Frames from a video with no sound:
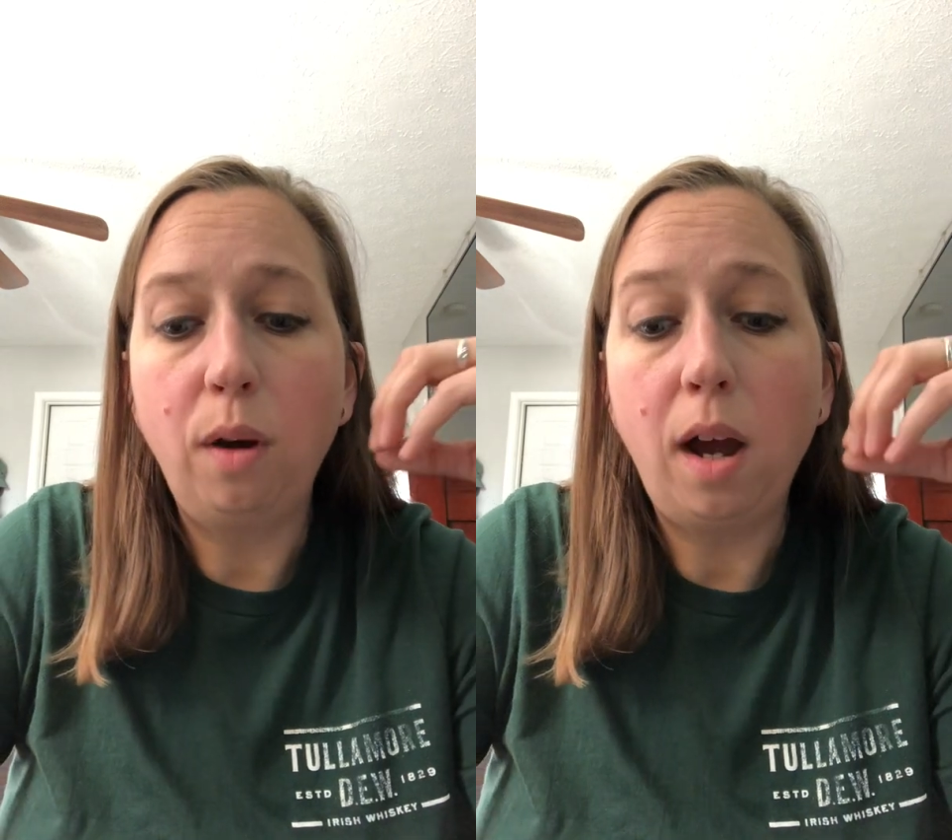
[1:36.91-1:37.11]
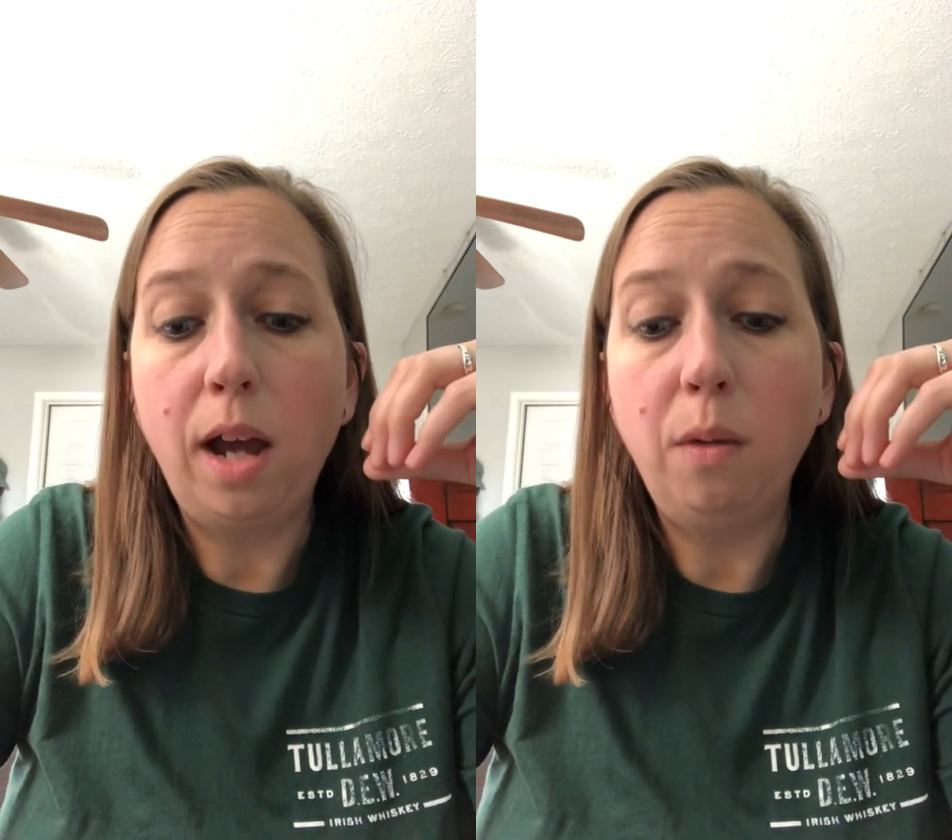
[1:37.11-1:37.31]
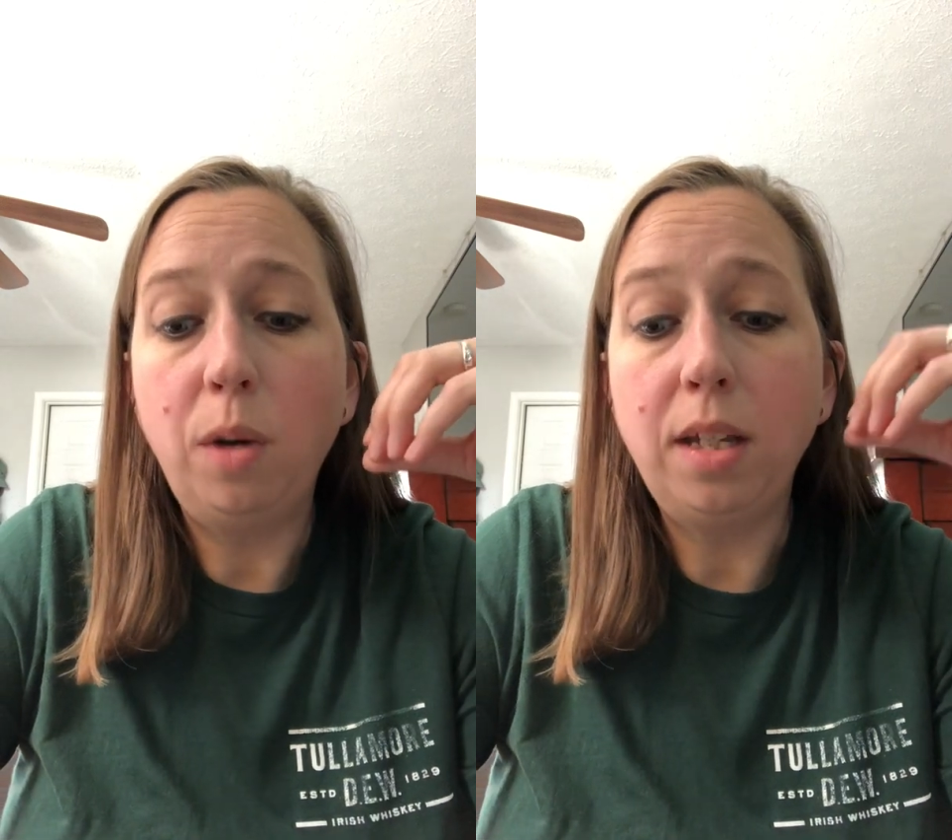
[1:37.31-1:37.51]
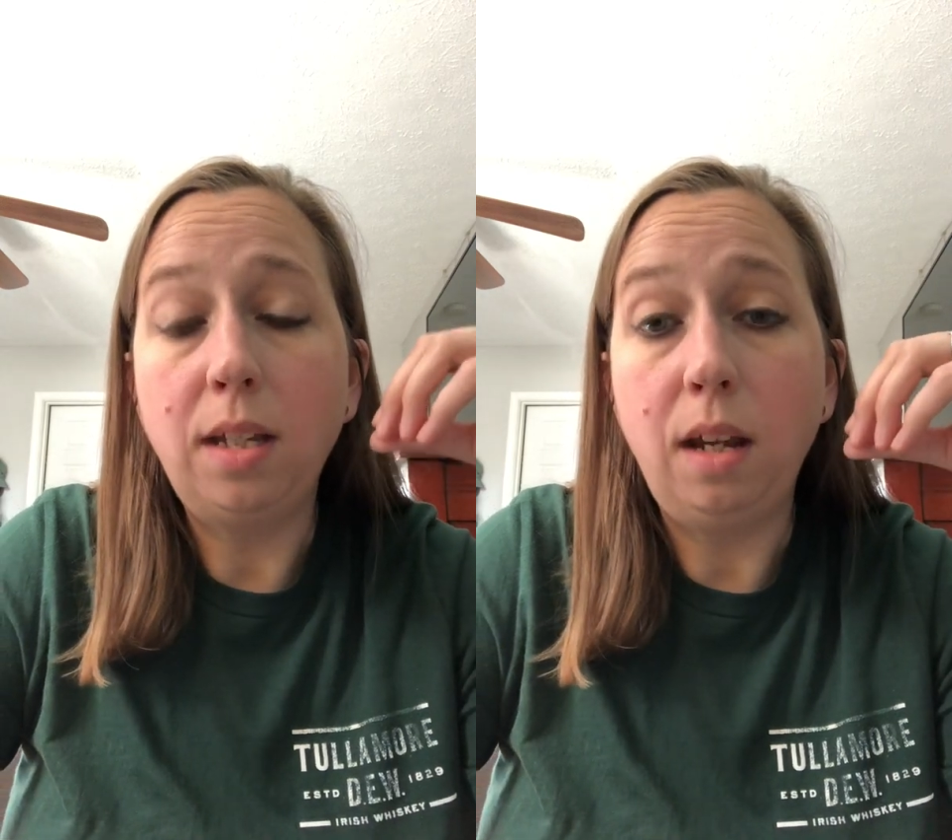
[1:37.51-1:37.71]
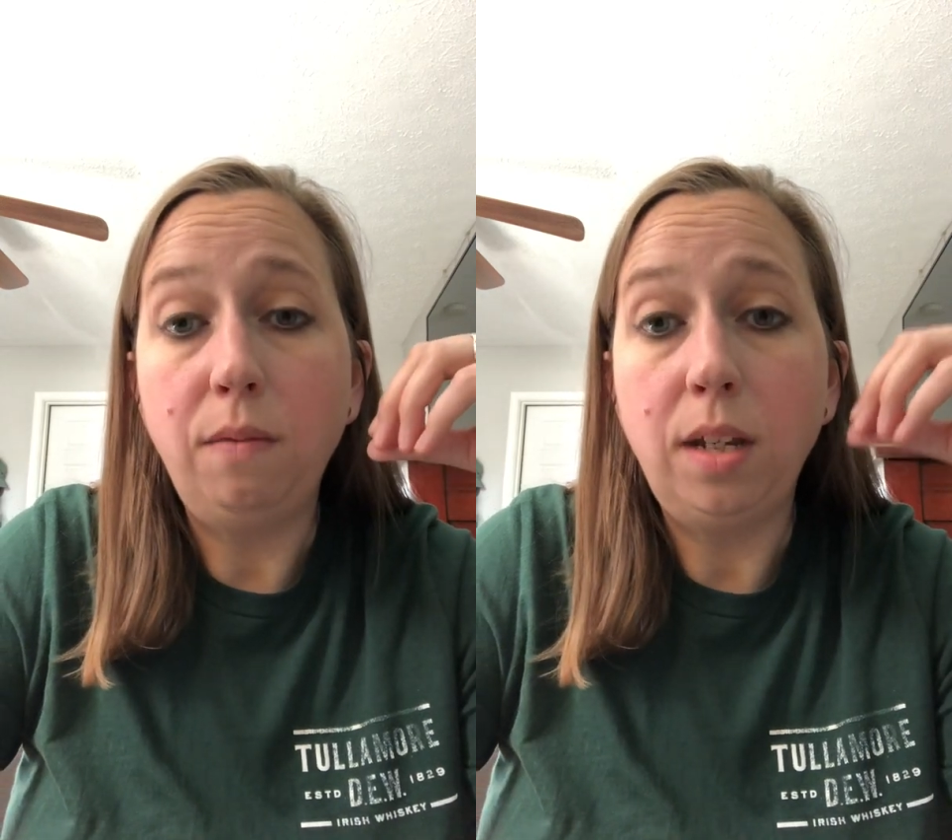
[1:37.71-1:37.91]
Highway
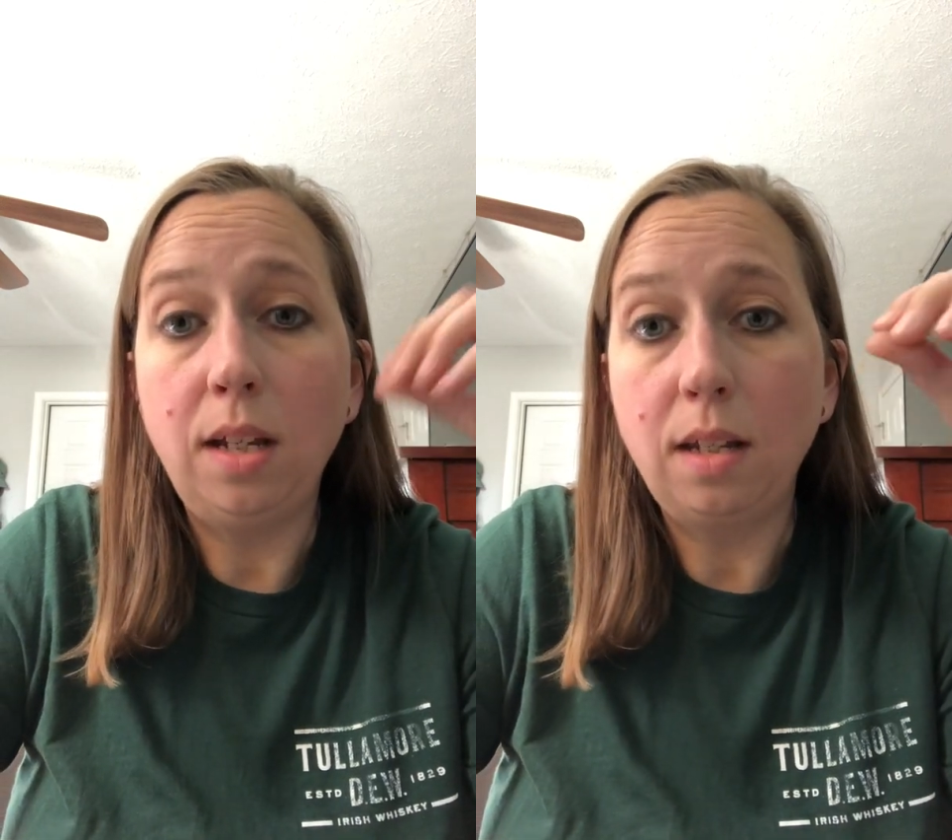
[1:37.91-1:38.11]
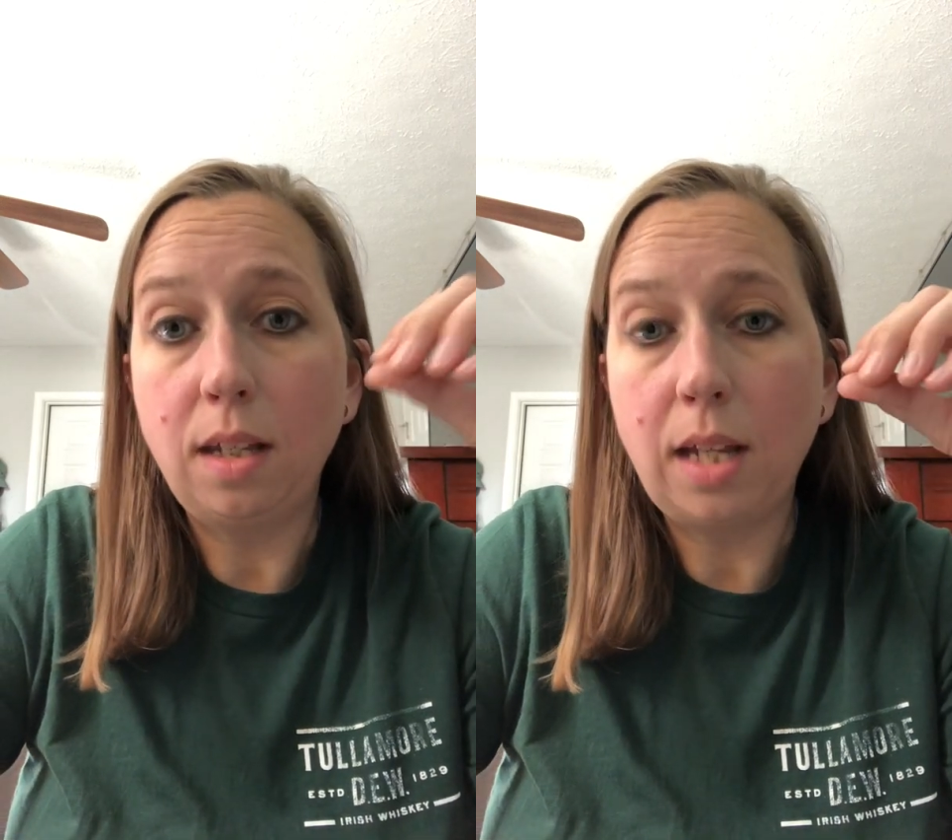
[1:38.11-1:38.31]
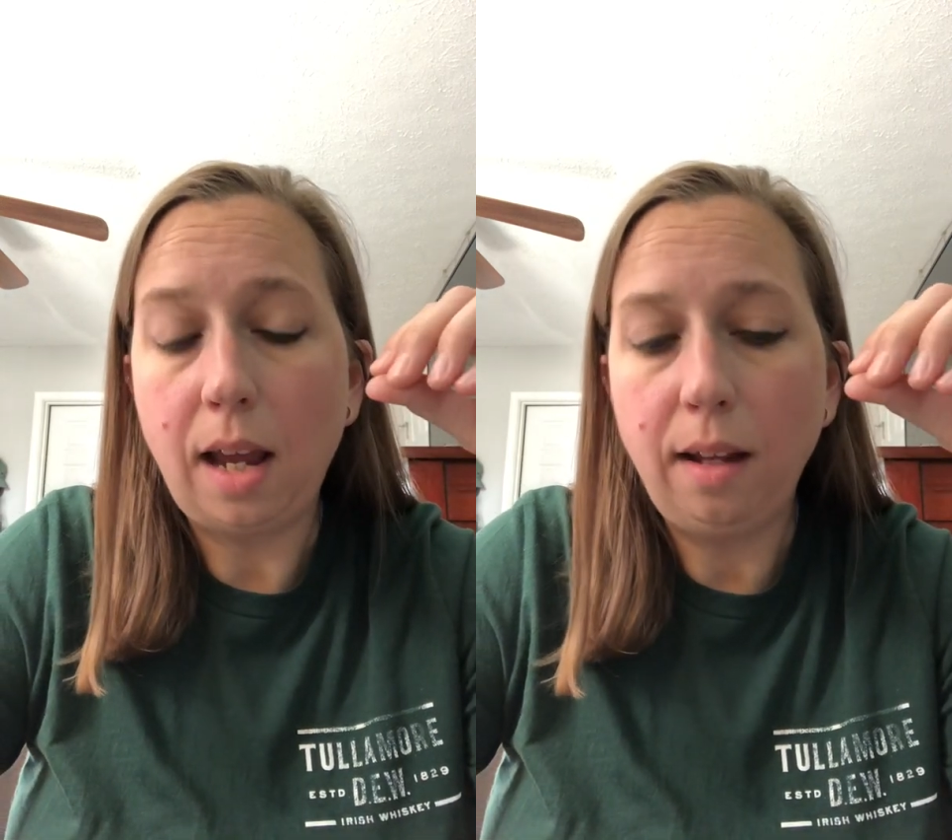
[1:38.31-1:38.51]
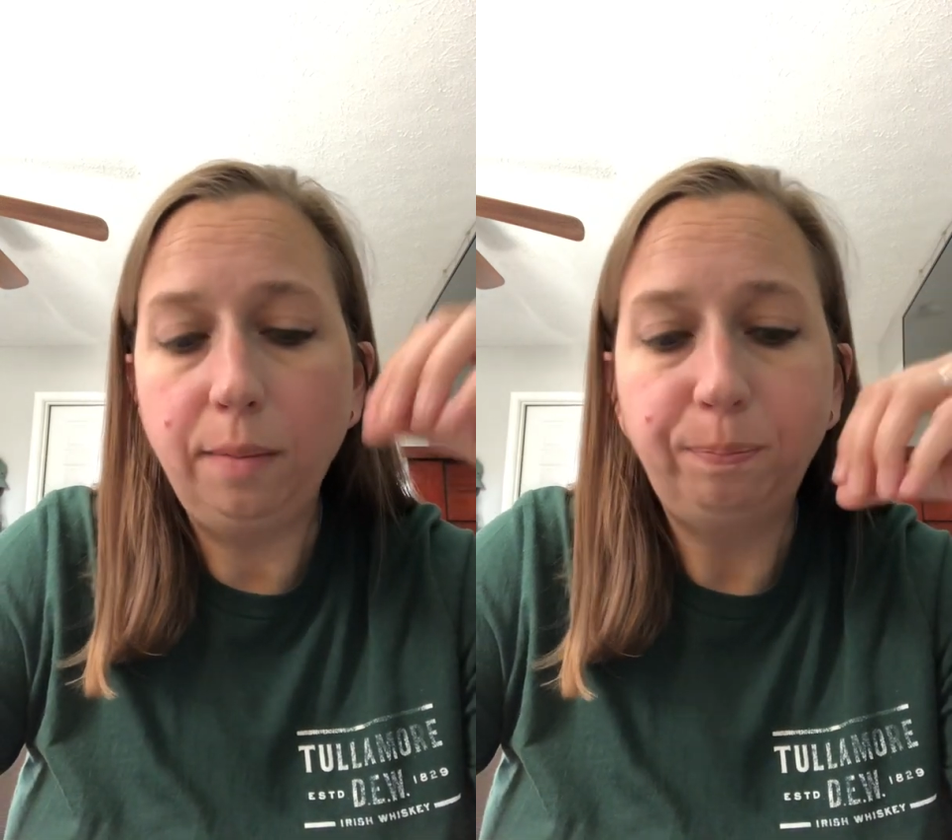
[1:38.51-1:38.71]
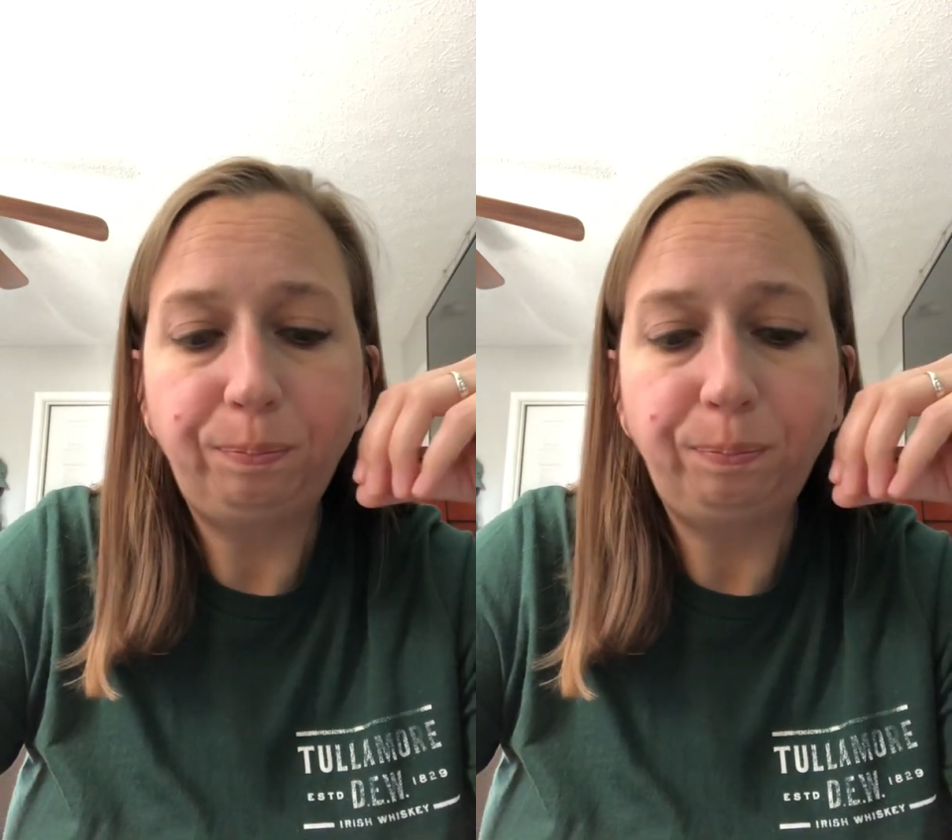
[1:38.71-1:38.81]
Safety in saying,